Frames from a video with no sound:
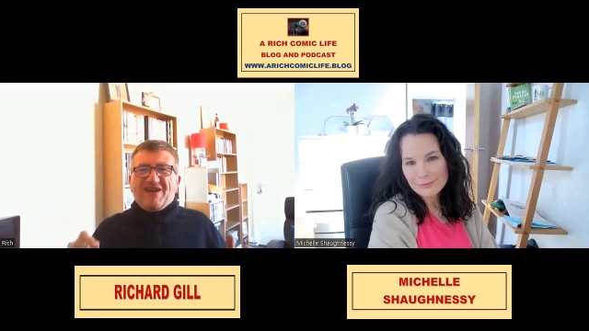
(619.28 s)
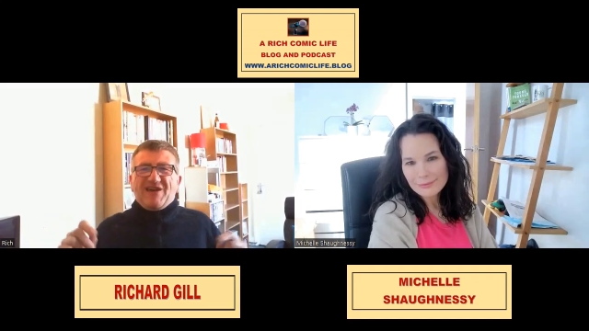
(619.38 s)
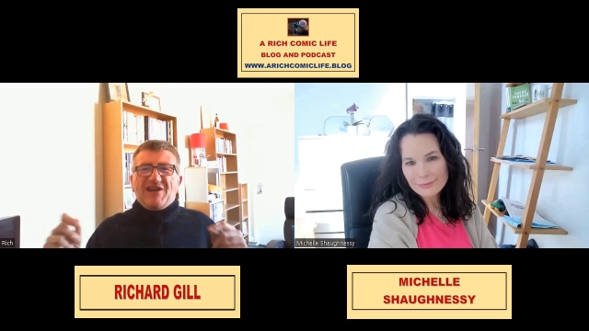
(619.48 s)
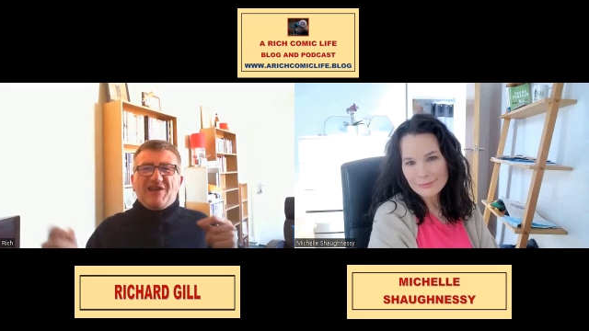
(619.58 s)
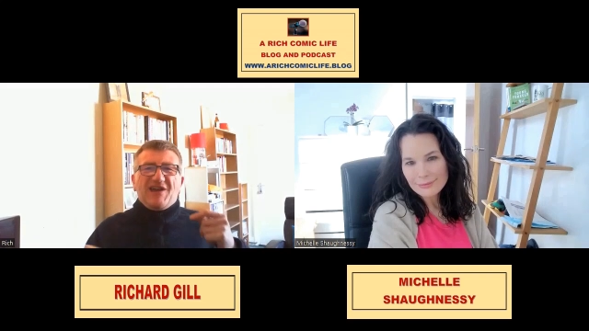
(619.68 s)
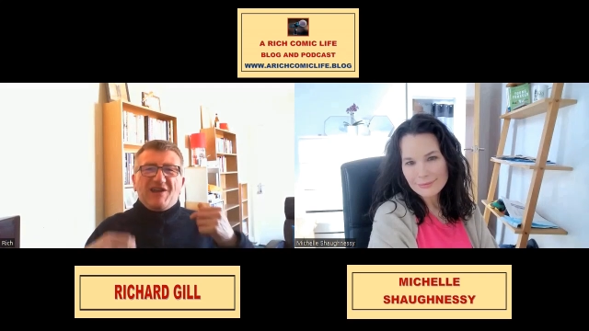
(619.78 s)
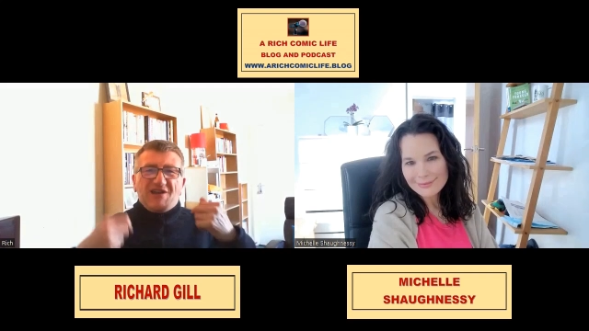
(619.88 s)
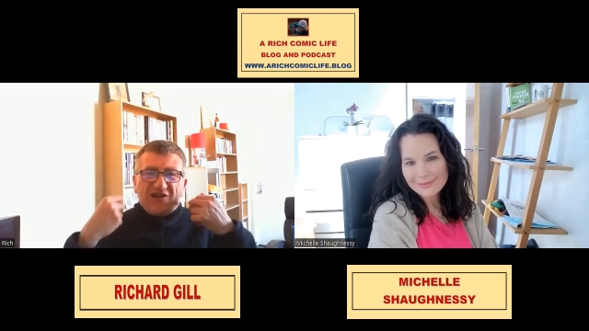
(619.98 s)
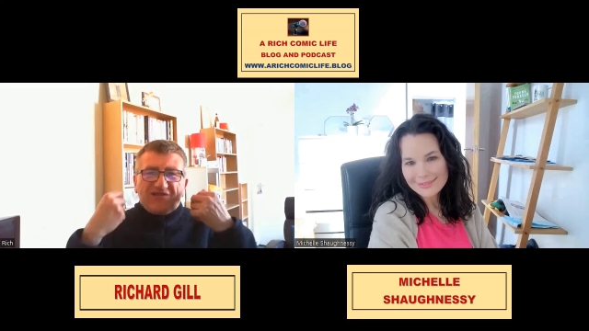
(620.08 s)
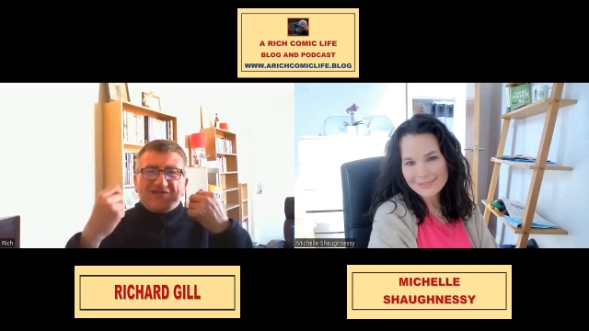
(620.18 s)
Speaker 1: and and
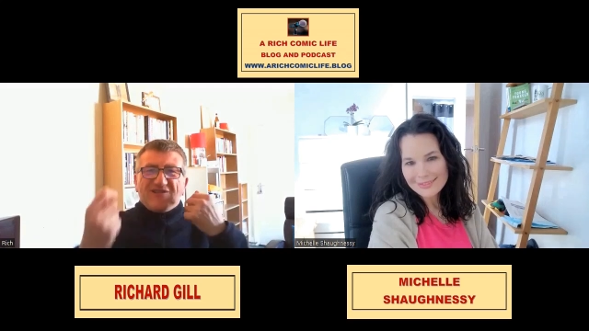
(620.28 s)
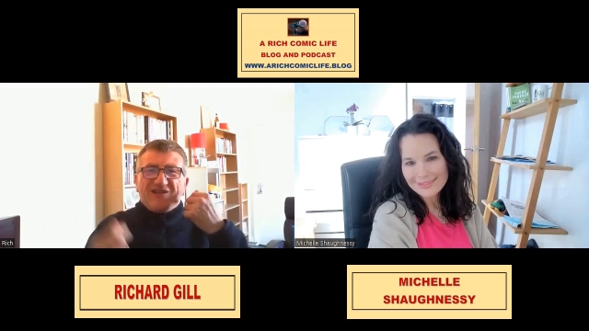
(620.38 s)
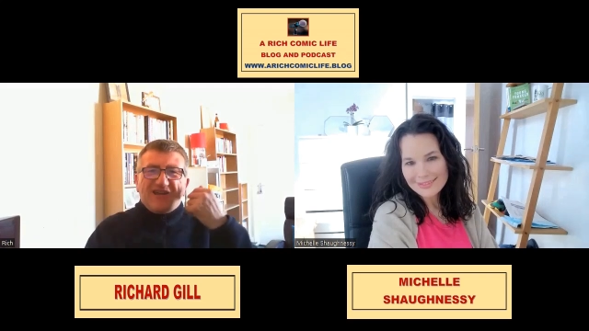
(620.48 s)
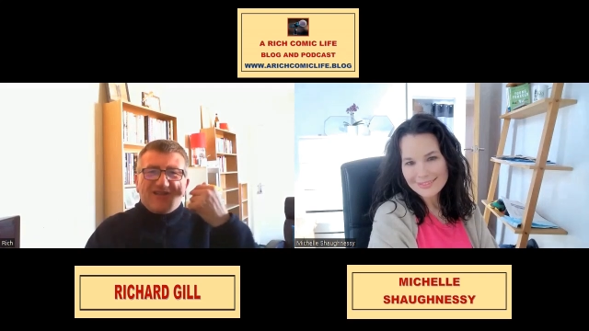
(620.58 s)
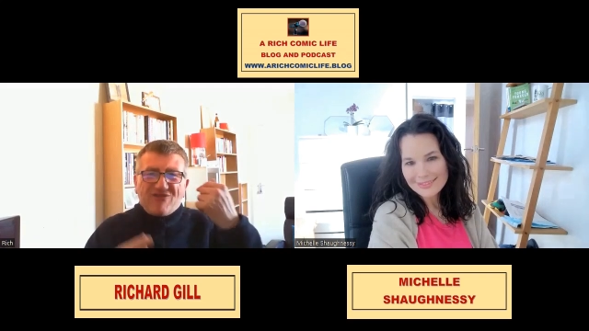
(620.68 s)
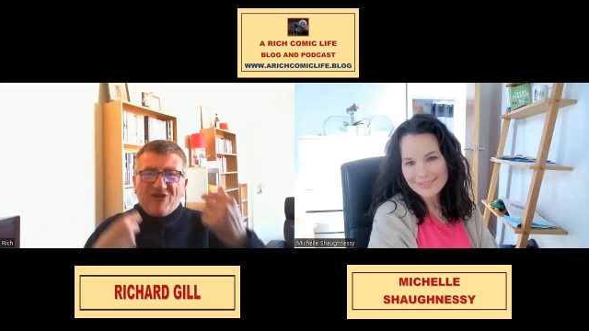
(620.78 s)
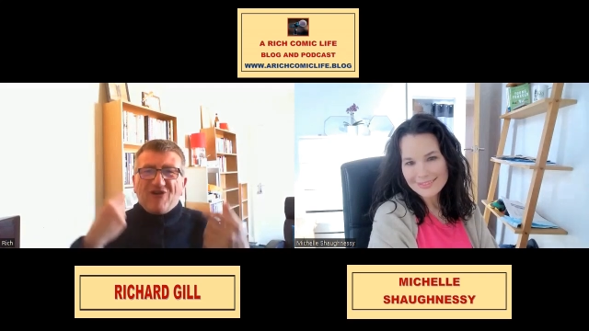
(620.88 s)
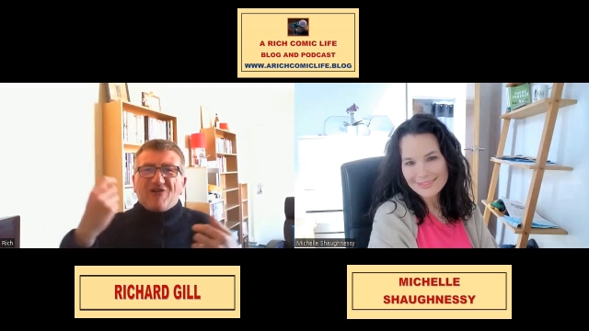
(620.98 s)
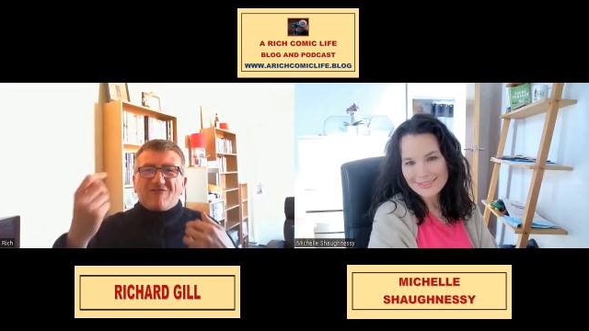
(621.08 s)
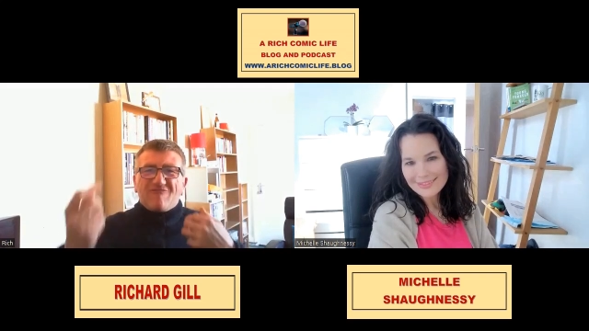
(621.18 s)
and and
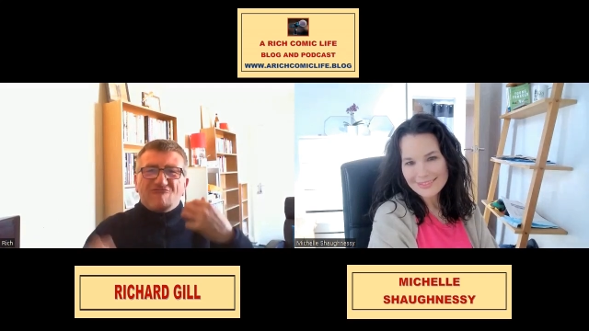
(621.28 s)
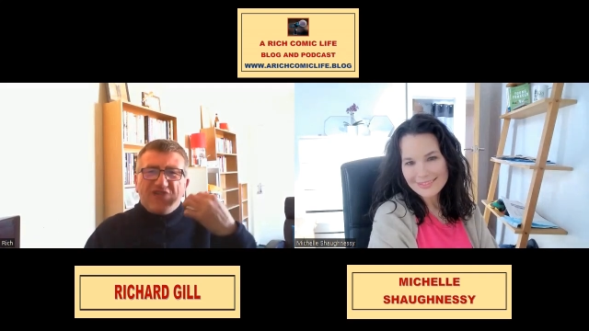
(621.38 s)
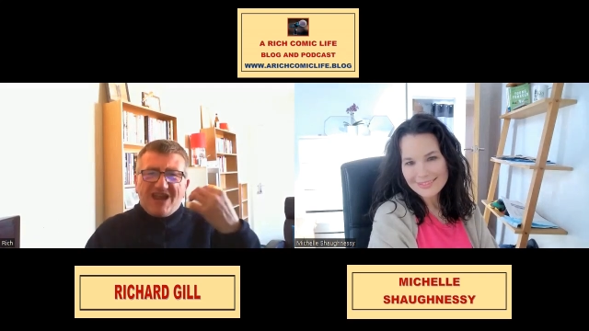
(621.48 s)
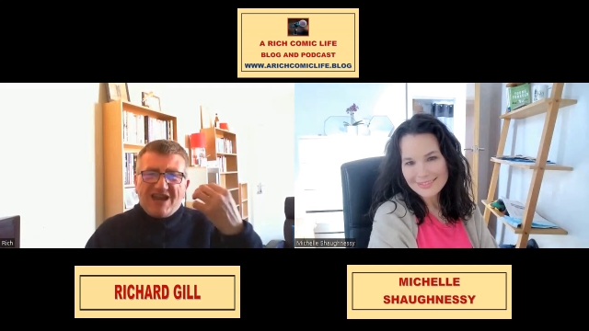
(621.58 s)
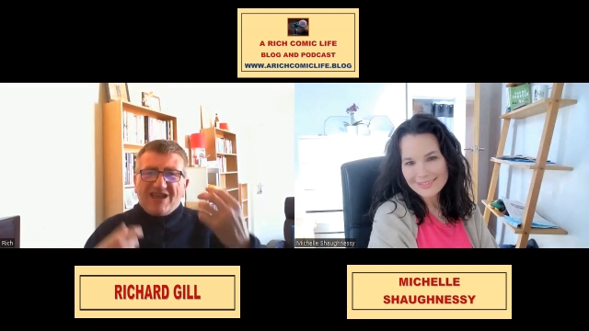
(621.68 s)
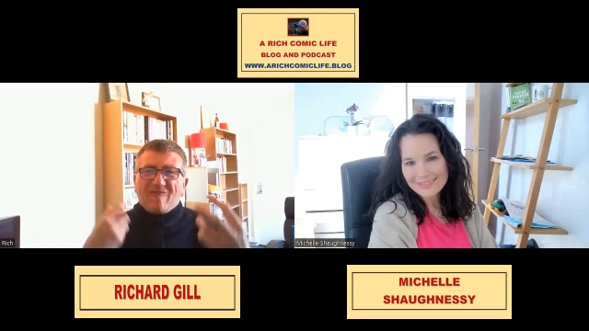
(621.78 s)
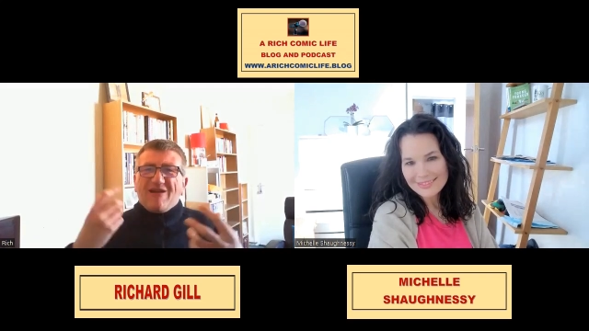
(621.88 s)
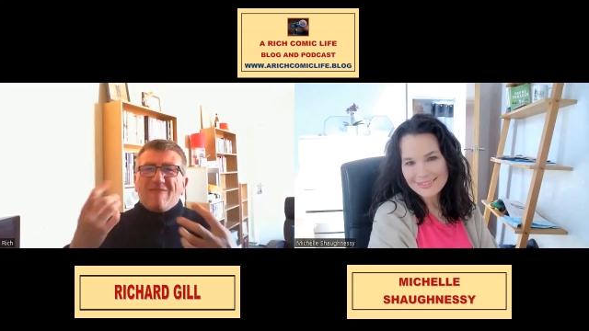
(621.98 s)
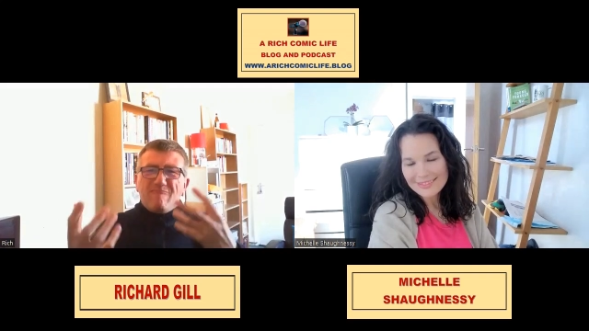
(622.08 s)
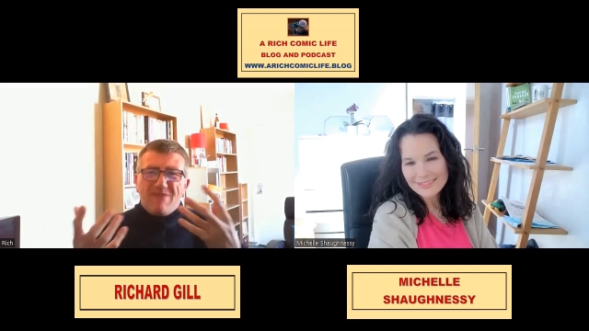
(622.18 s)
talk really
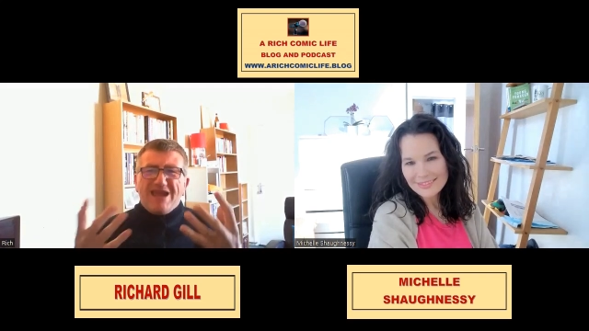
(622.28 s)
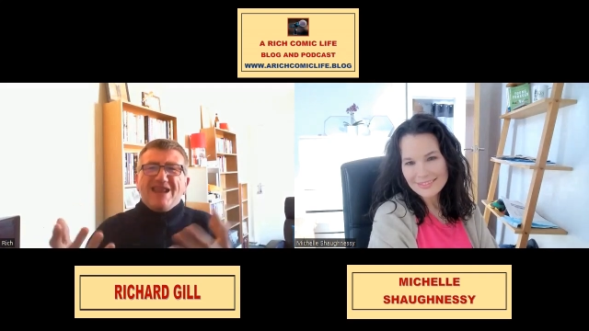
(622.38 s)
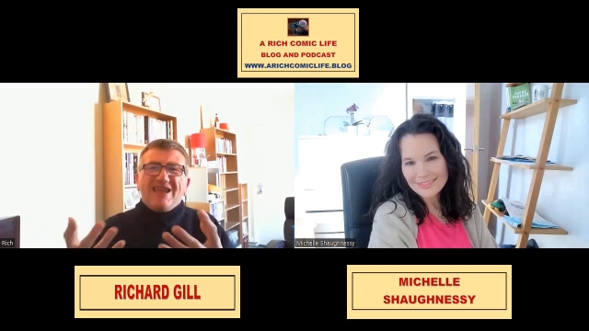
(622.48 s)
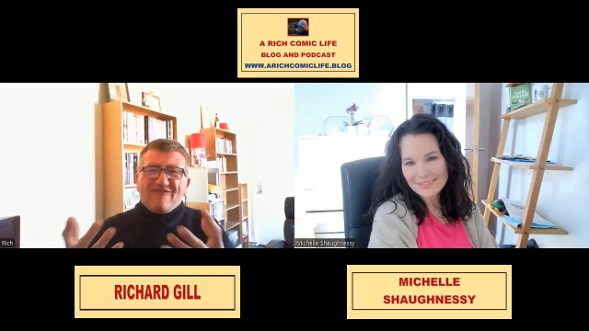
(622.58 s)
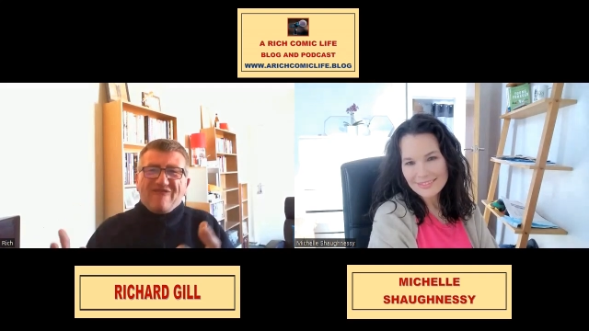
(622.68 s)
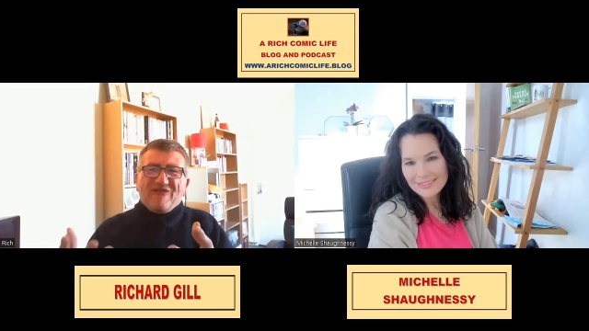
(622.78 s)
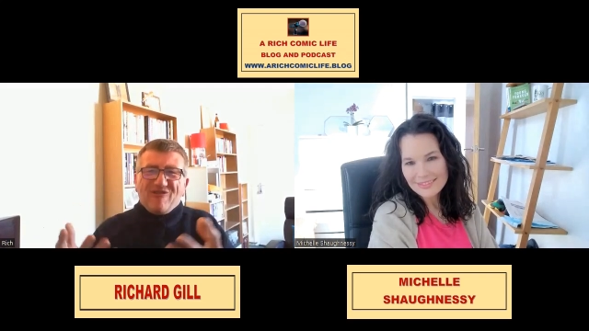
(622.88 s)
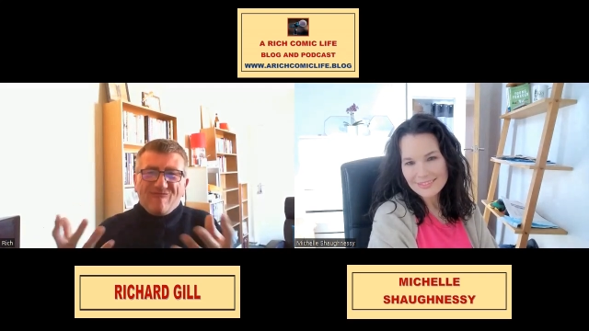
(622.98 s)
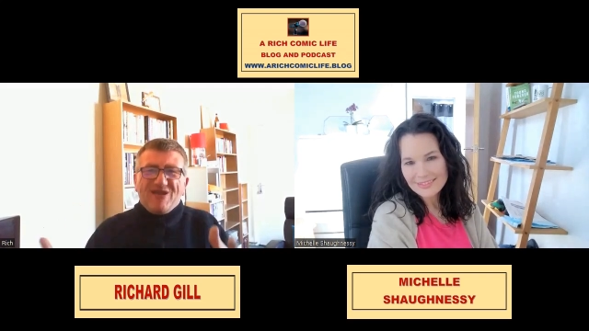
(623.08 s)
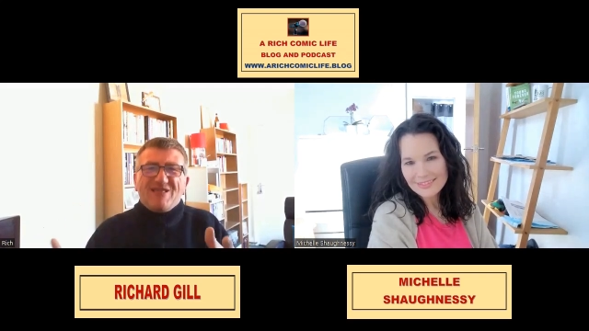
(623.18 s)
quite
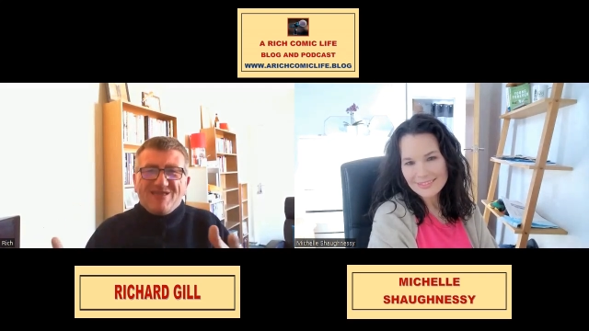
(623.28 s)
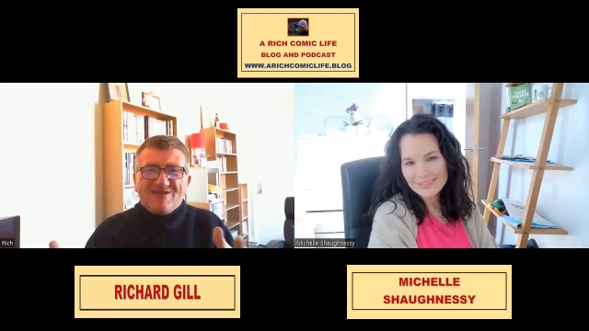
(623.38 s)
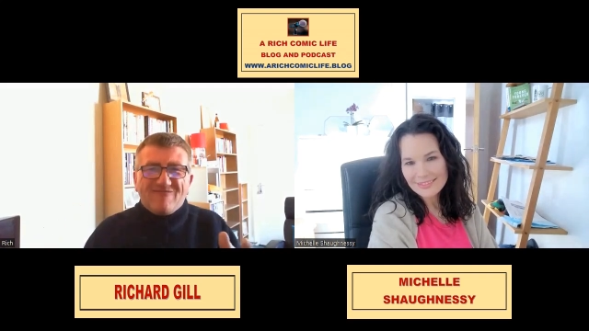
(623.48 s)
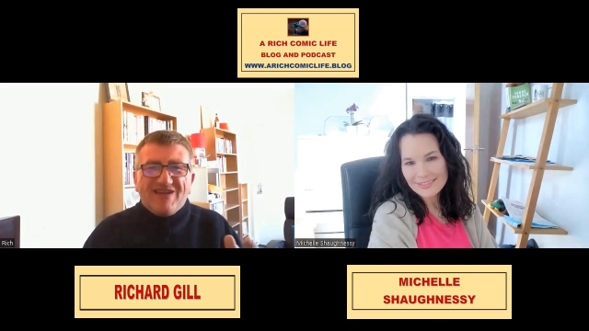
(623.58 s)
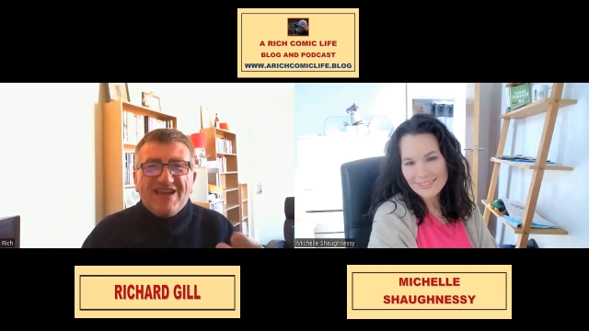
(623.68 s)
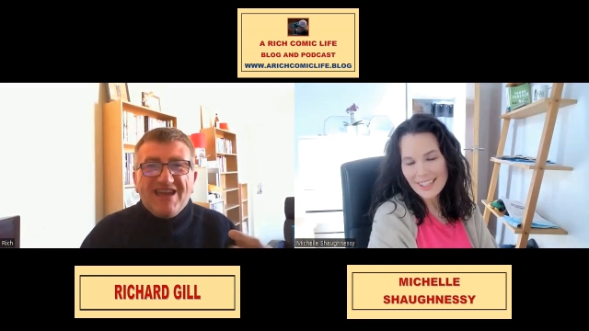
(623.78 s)
meaningful with them